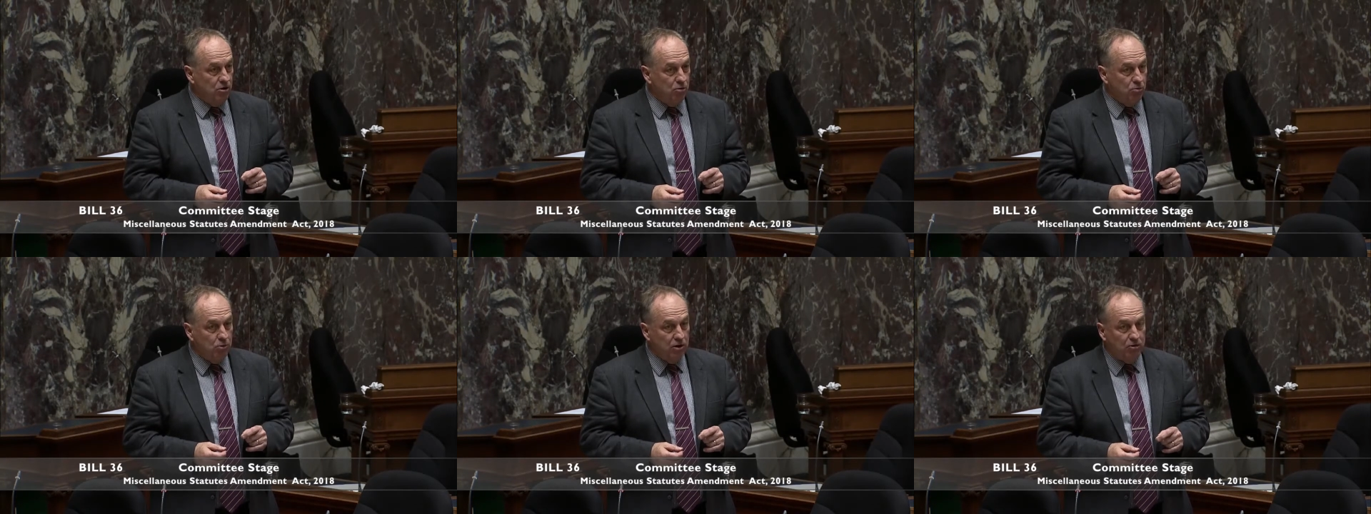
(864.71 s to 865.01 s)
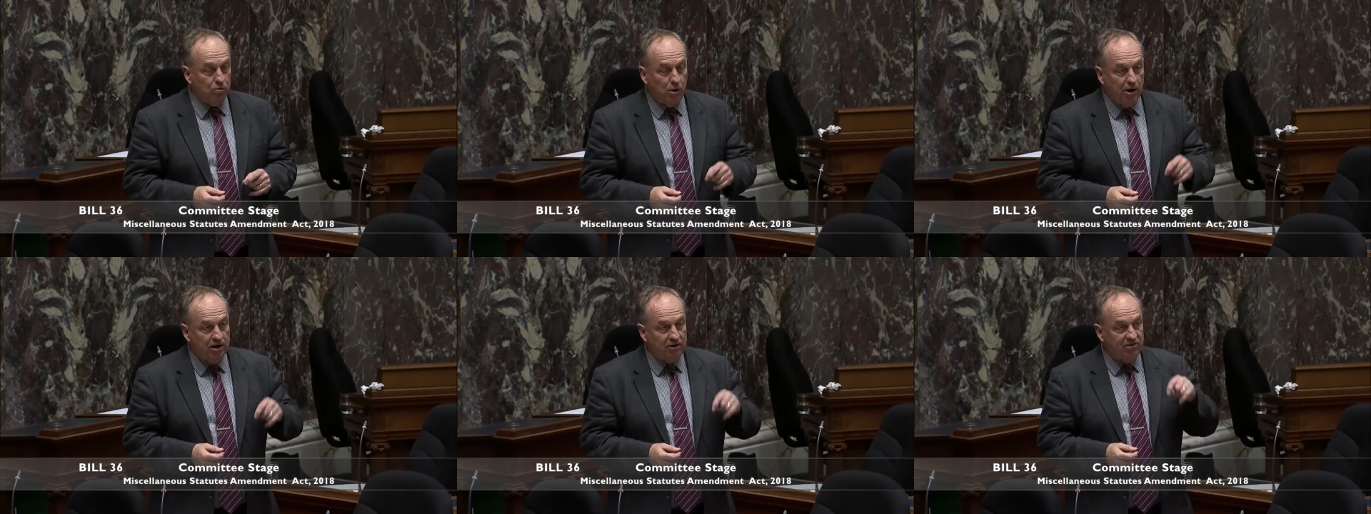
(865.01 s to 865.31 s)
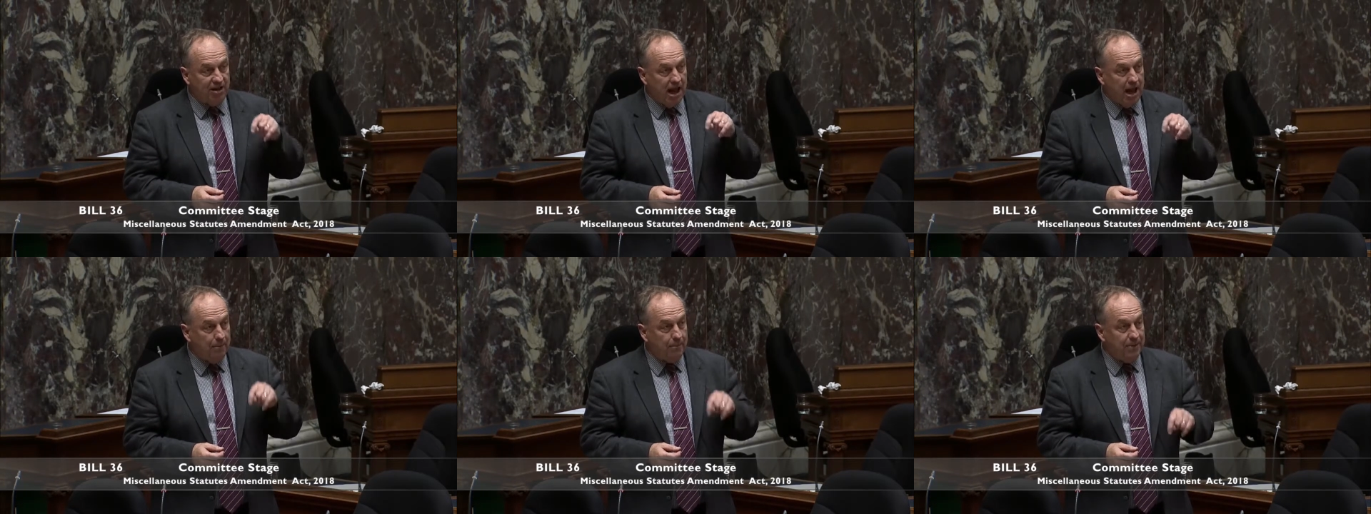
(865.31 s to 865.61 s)
with what
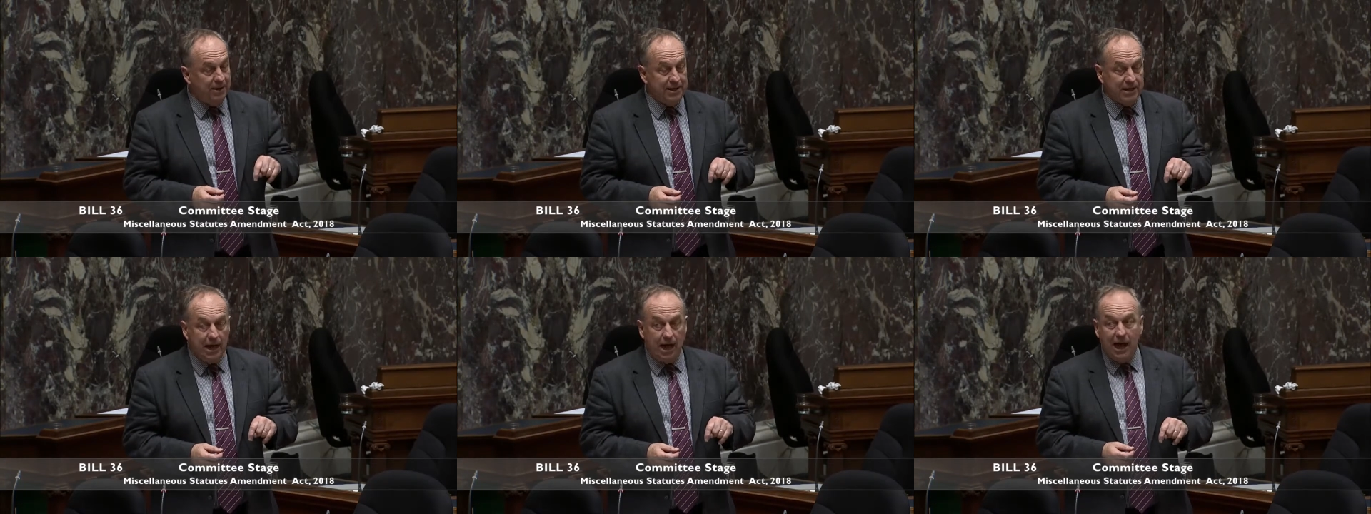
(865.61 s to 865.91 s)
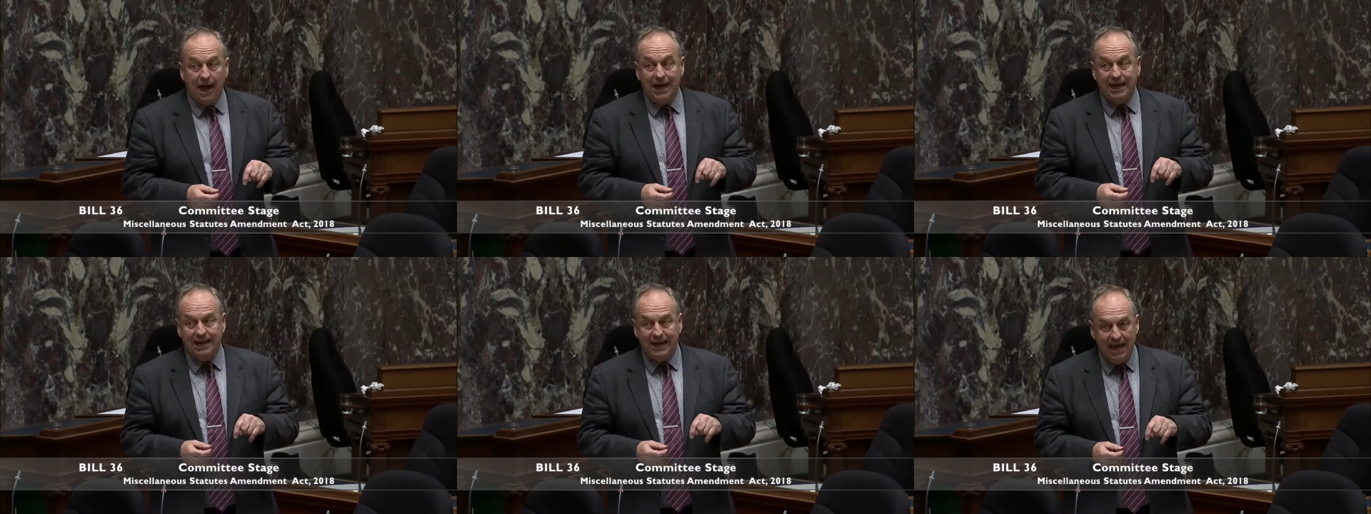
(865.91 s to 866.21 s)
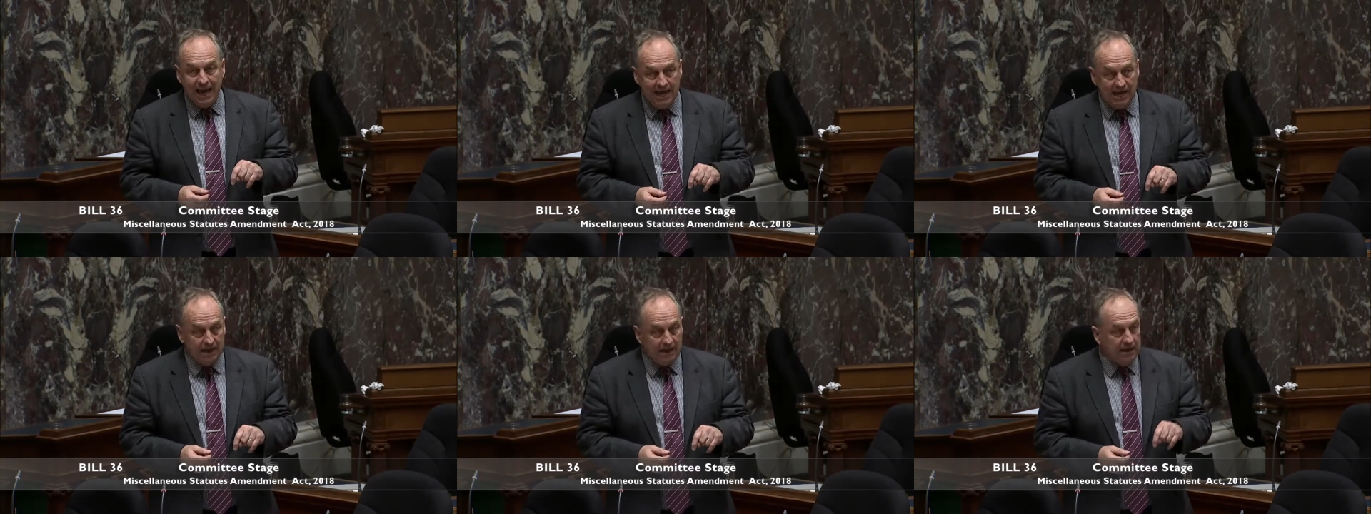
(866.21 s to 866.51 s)
is happening
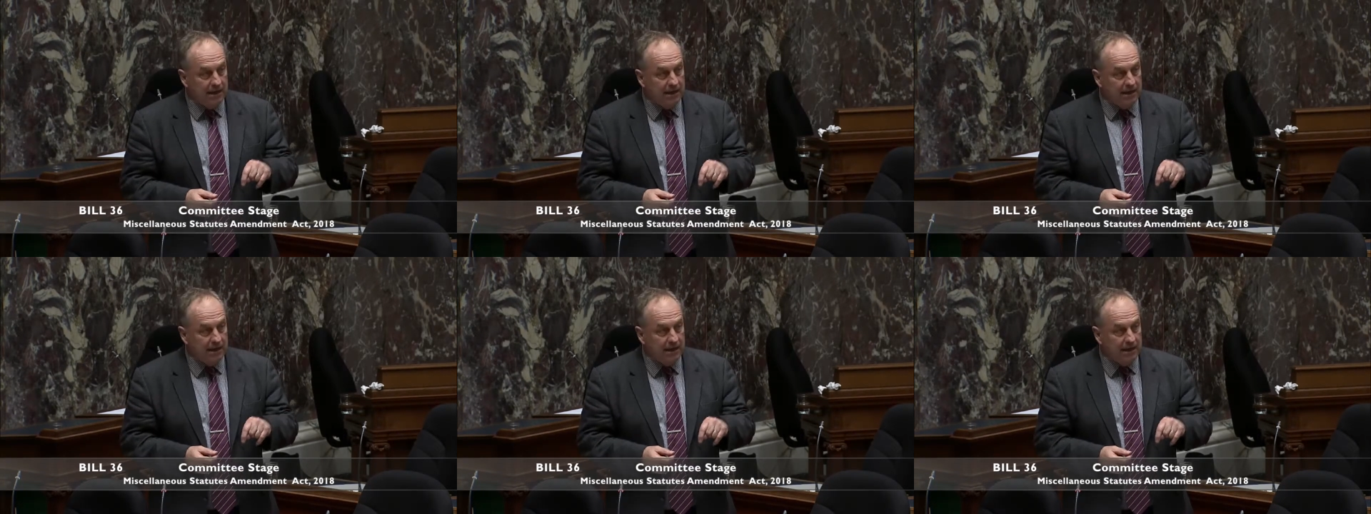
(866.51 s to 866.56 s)
again